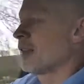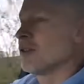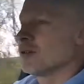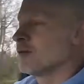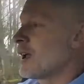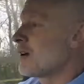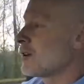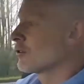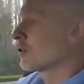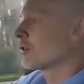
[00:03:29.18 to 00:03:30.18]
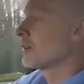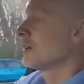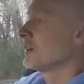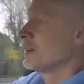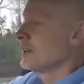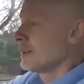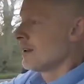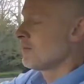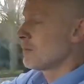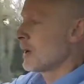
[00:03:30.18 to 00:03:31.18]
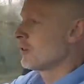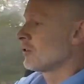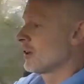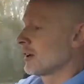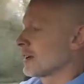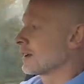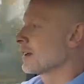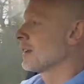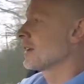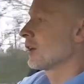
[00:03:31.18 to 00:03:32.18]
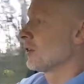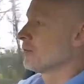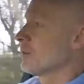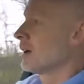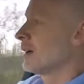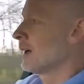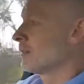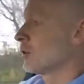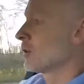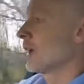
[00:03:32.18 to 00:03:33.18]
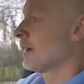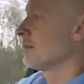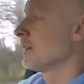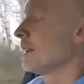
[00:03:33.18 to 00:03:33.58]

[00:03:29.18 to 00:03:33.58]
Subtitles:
and there's various other information that I can click on and look at.